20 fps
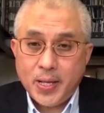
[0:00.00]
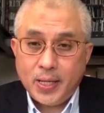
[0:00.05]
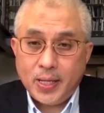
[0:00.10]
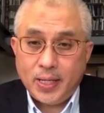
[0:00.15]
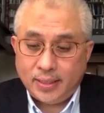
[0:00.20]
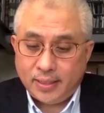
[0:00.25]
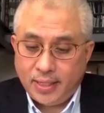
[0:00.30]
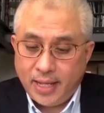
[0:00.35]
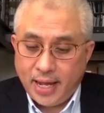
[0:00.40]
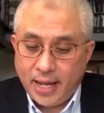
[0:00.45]

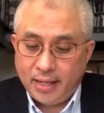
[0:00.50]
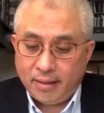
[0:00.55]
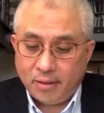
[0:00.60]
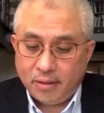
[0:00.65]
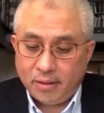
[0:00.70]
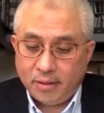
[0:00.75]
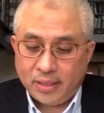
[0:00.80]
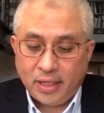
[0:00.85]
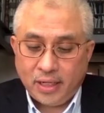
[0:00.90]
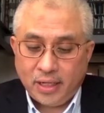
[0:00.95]
is there
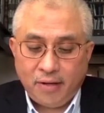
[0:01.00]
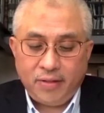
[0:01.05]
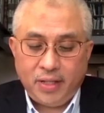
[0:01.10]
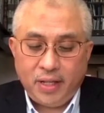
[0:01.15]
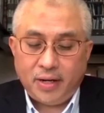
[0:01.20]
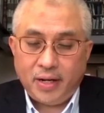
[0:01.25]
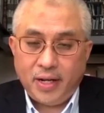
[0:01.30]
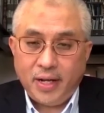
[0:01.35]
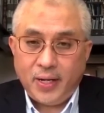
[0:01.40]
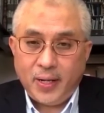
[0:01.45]
to serve
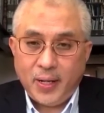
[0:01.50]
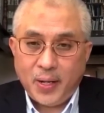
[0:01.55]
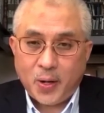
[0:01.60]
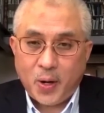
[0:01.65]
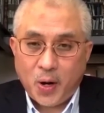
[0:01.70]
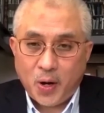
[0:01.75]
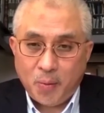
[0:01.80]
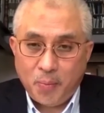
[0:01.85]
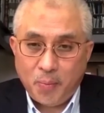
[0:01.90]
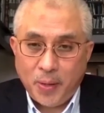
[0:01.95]
the real
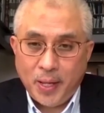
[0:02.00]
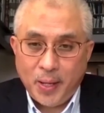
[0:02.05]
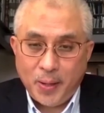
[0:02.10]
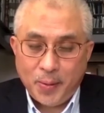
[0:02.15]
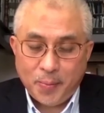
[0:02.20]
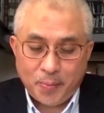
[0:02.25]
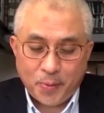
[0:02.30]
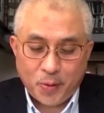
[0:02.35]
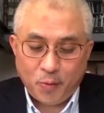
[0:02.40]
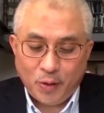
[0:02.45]
economy,